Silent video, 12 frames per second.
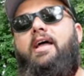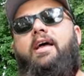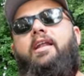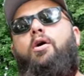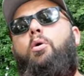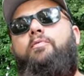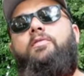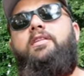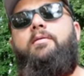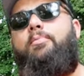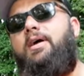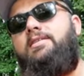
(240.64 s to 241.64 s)
and hopefully
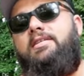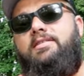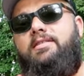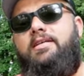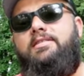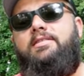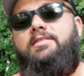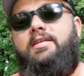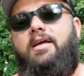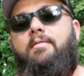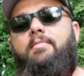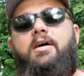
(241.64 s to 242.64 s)
the pricing stays the
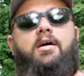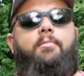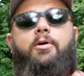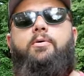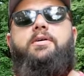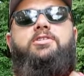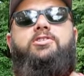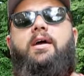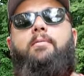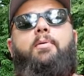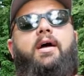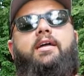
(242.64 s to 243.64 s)
same, but always
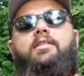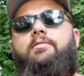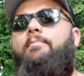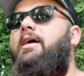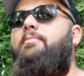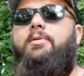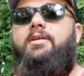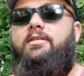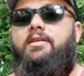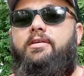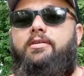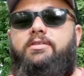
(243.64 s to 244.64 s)
check back, there might be
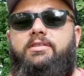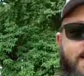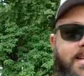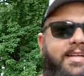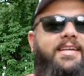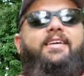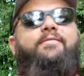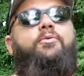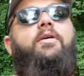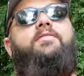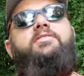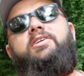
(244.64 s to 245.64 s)
deals. If
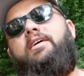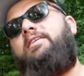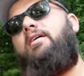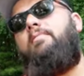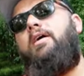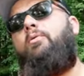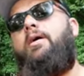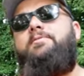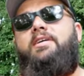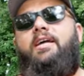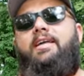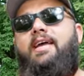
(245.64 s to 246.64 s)
you haven't checked out my
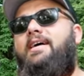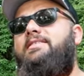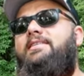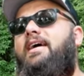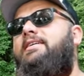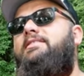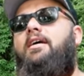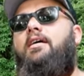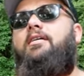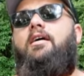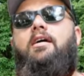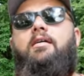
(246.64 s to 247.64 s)
website,
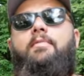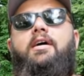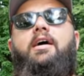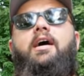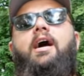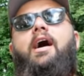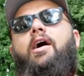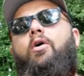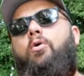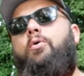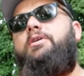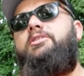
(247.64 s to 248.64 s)
gastachs.com, I
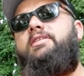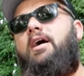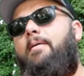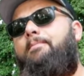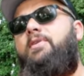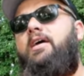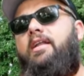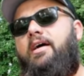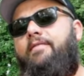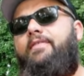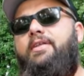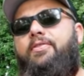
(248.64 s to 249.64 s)
always update
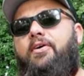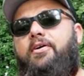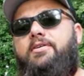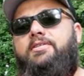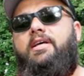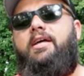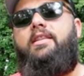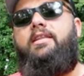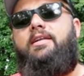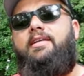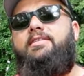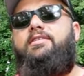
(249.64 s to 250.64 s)
every Thursday
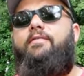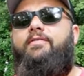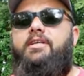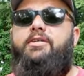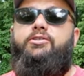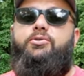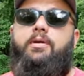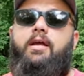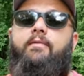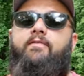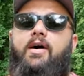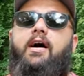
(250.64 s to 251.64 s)
the list of deals you
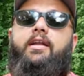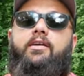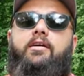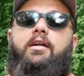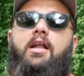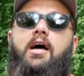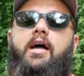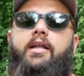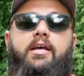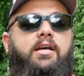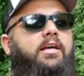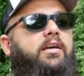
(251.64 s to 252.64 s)
can find
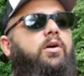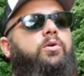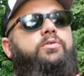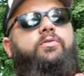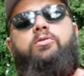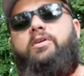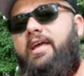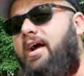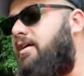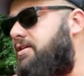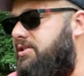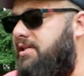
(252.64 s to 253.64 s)
online. goes from
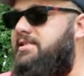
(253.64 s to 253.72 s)
garage